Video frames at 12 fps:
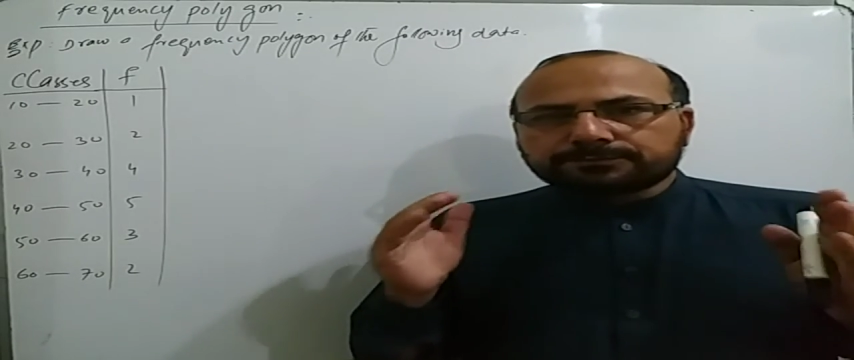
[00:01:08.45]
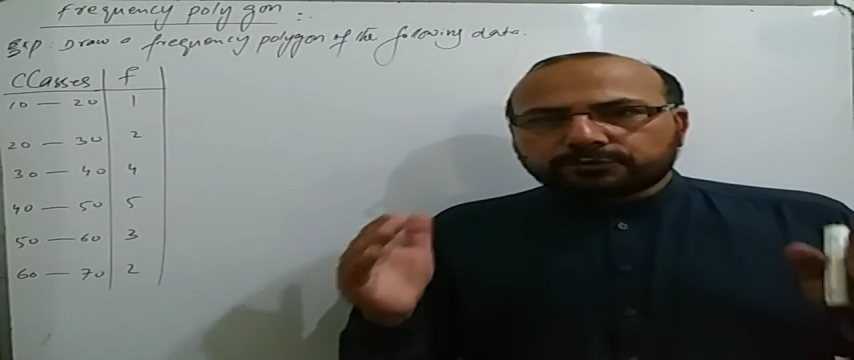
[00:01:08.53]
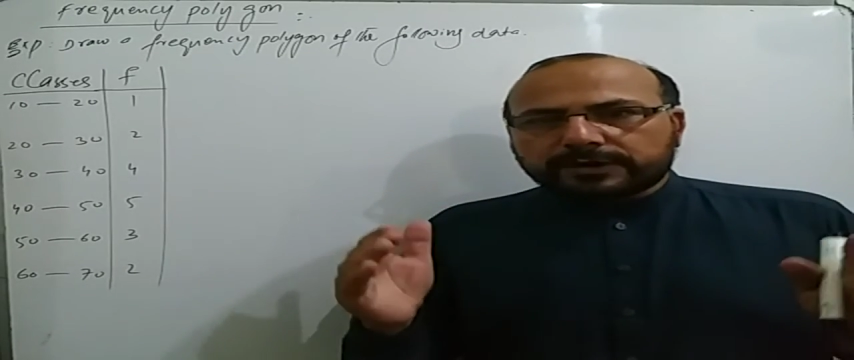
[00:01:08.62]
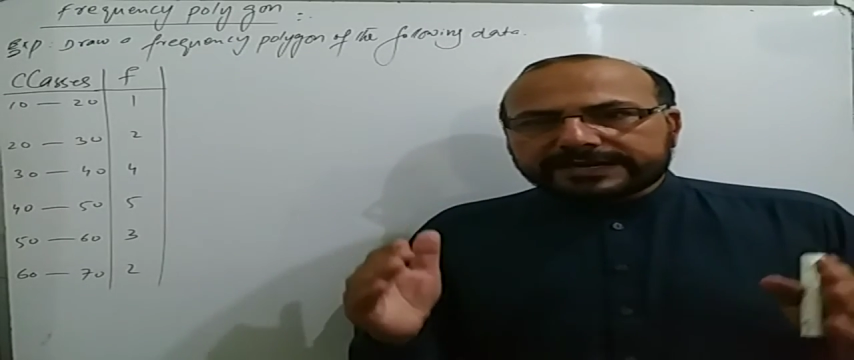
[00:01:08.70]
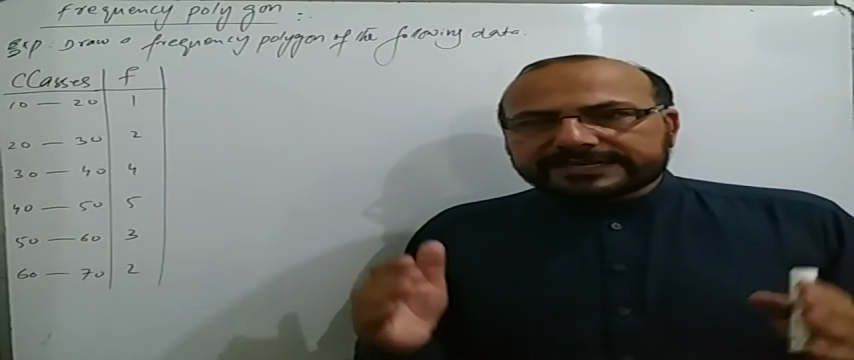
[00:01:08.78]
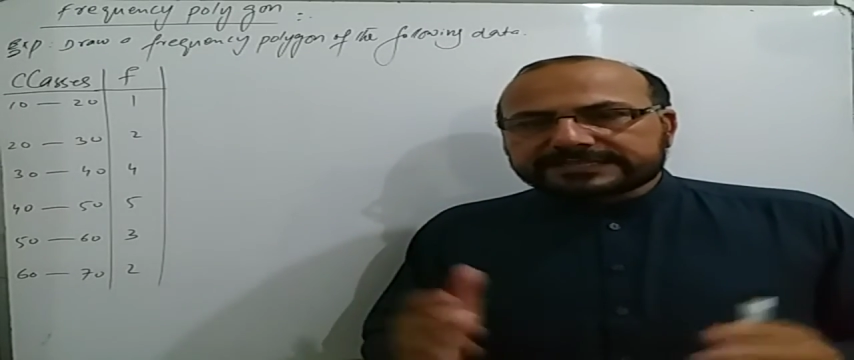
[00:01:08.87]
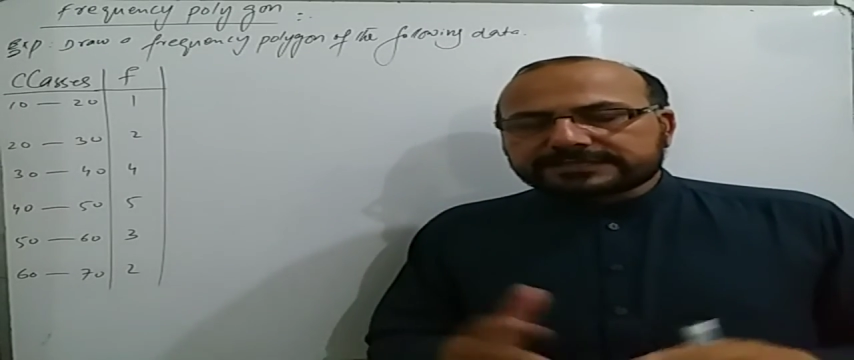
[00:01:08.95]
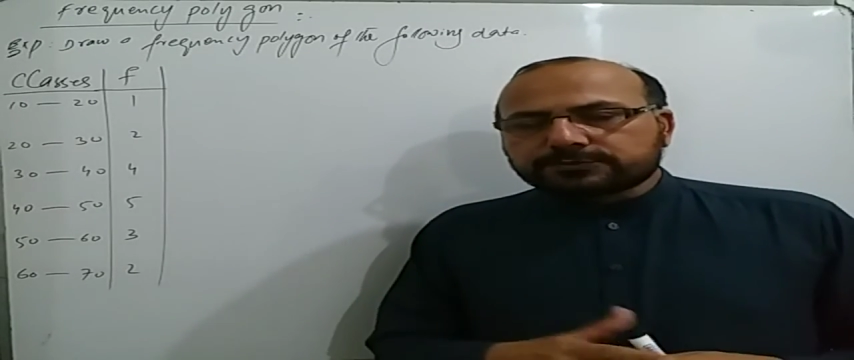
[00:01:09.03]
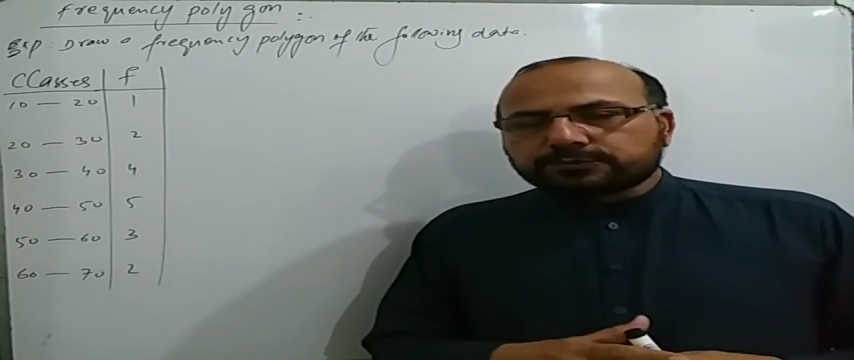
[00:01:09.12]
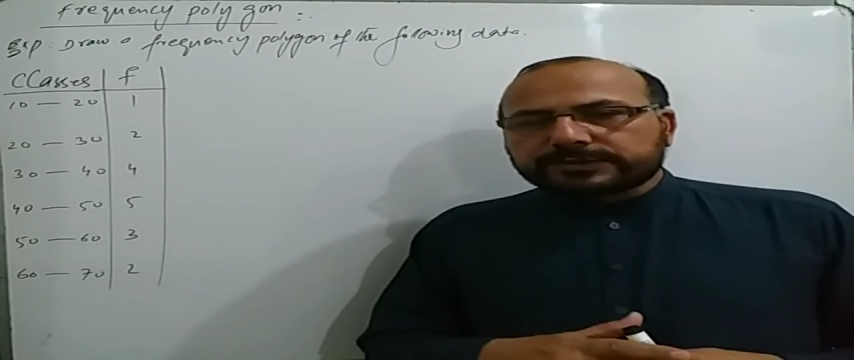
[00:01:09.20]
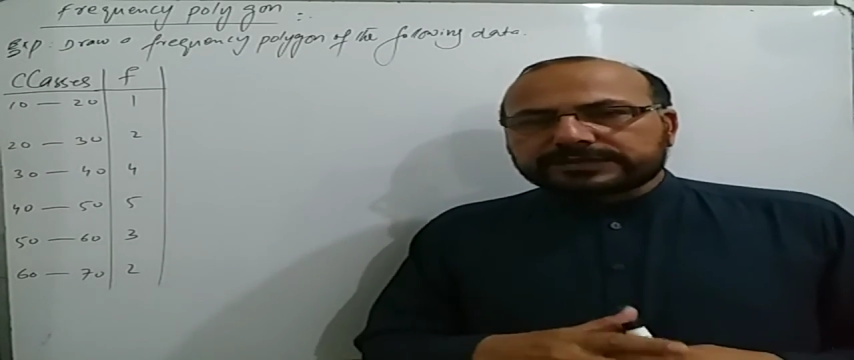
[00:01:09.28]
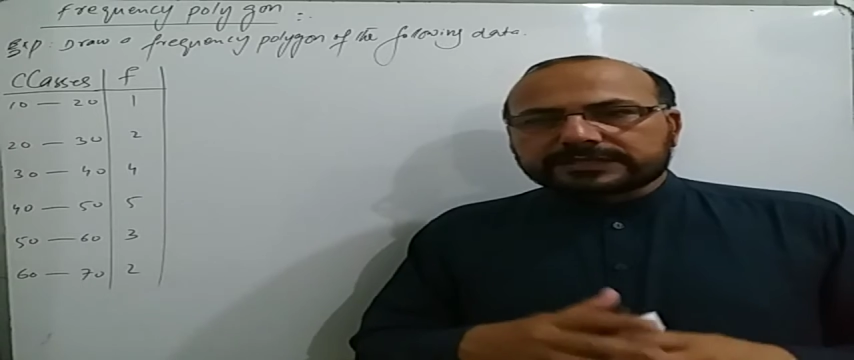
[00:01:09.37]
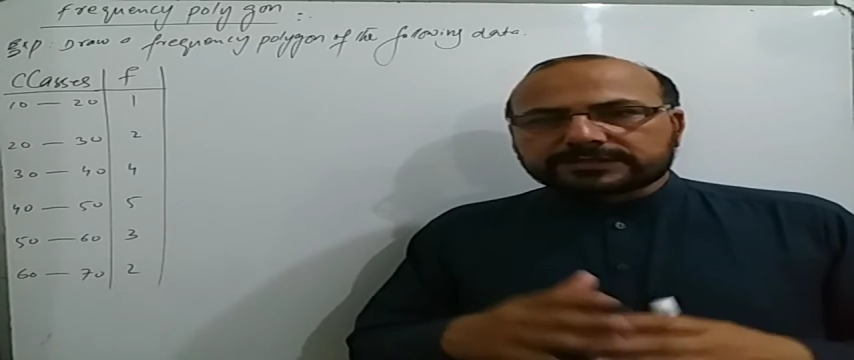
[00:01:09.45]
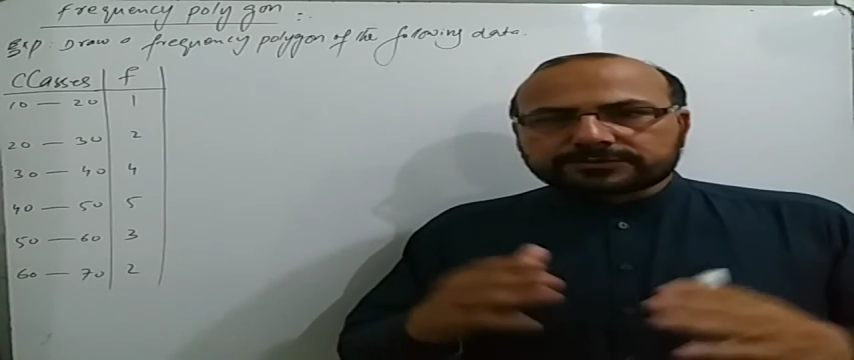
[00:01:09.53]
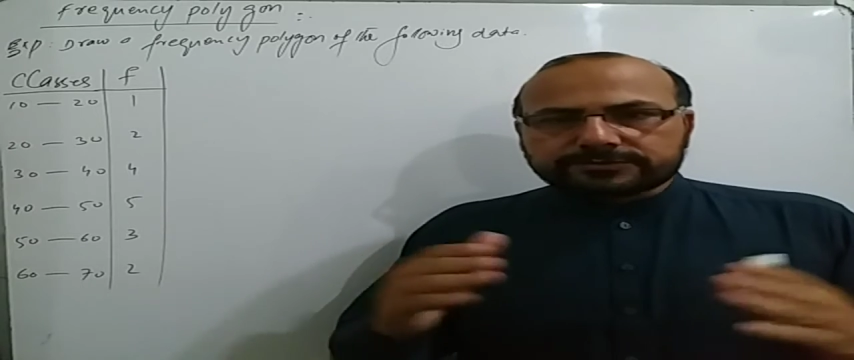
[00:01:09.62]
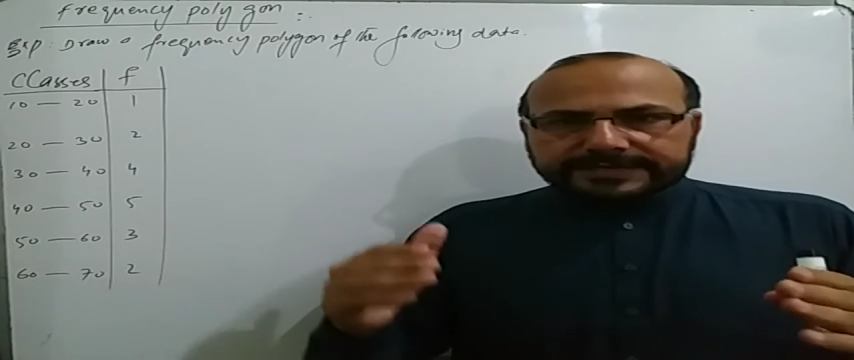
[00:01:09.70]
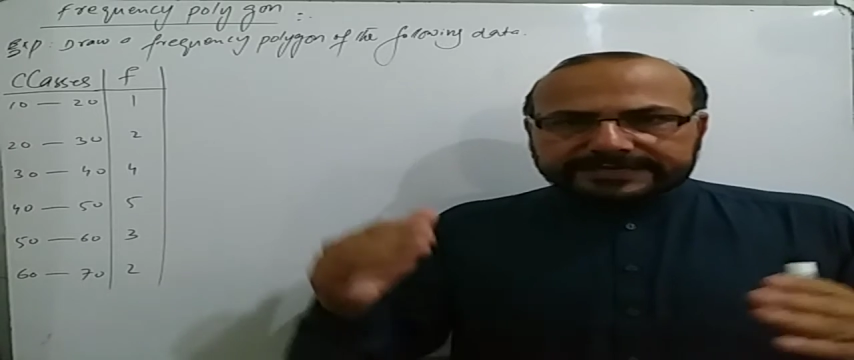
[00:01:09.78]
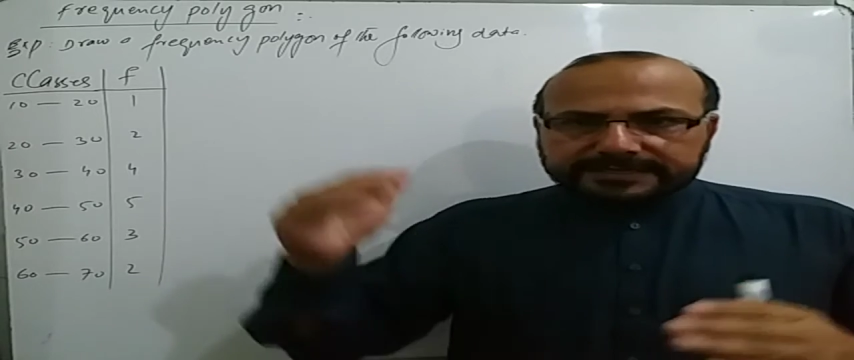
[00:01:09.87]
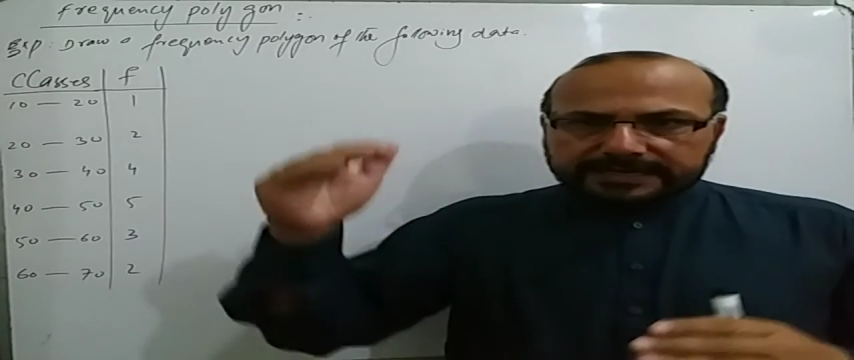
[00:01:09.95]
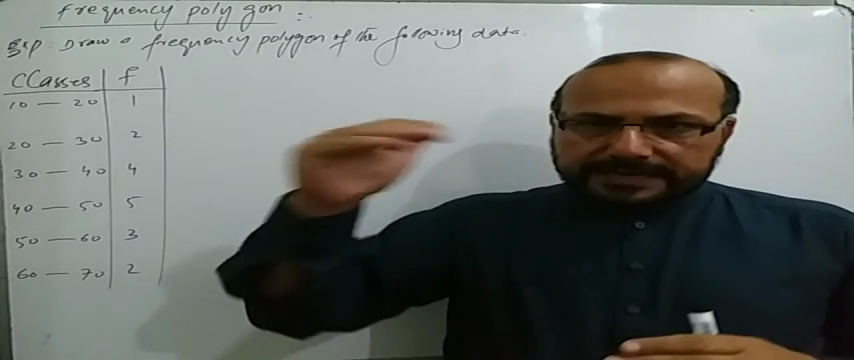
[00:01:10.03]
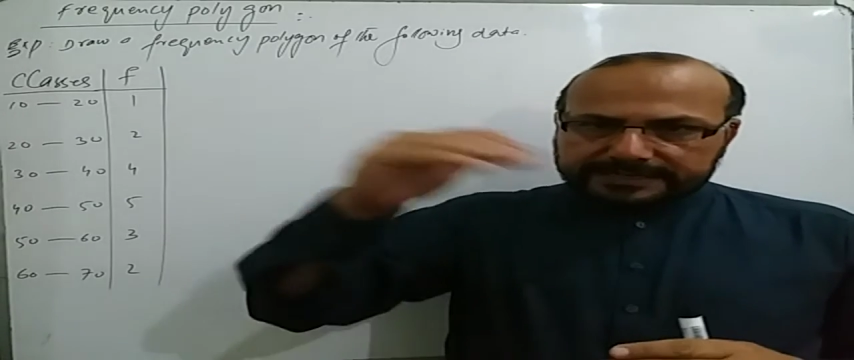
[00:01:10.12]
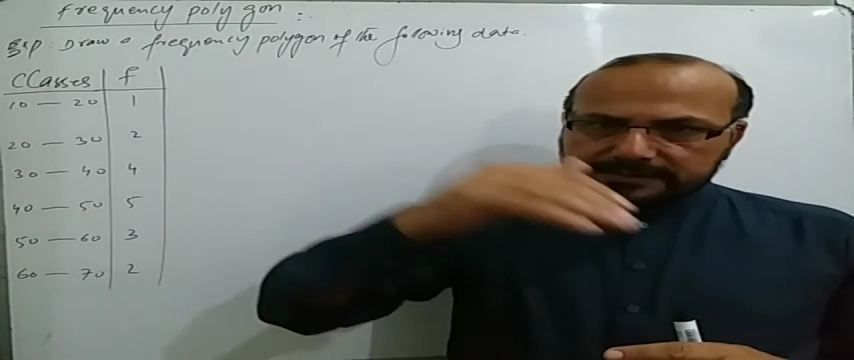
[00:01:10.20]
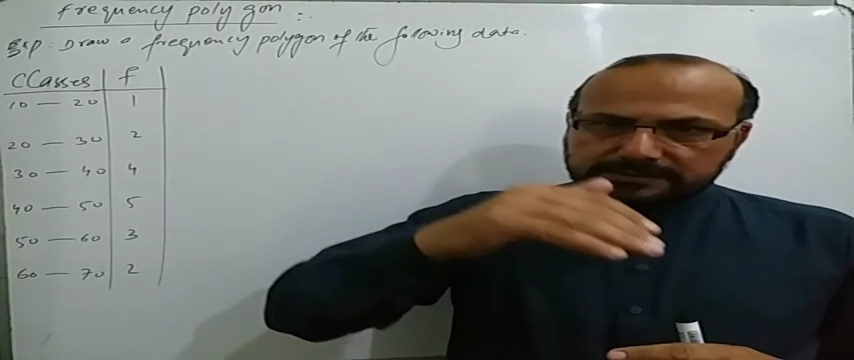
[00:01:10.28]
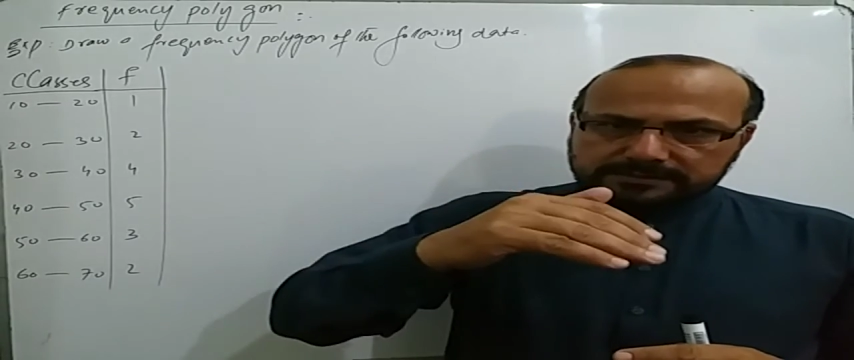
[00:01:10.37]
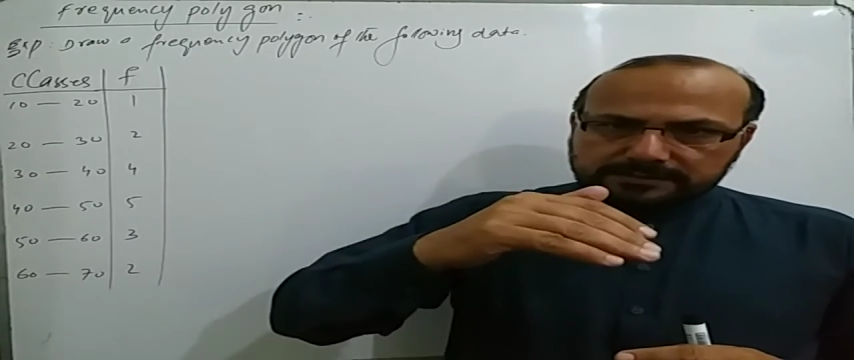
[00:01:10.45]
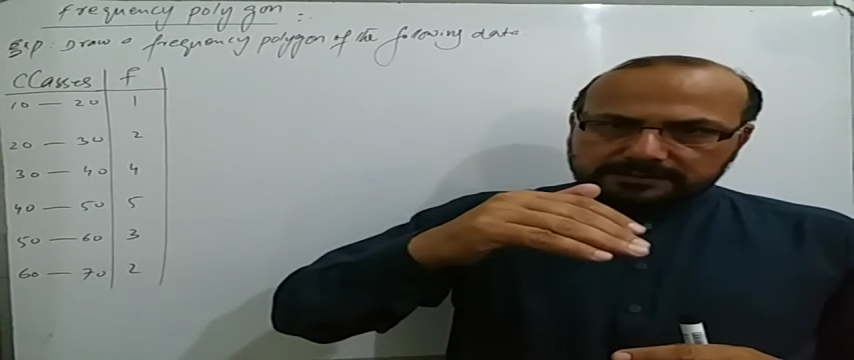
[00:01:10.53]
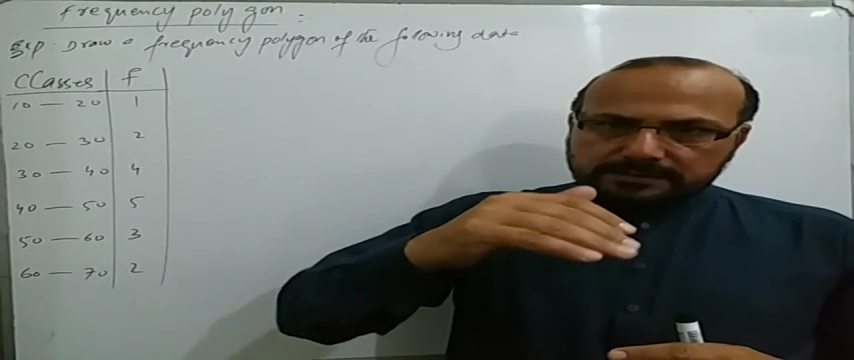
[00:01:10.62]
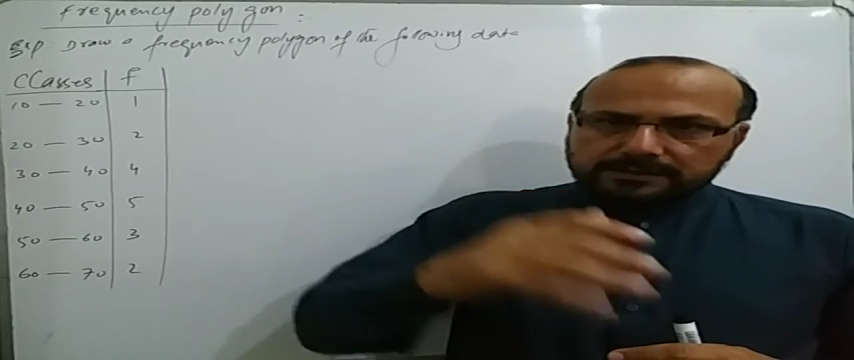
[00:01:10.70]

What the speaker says: points with the straight lines,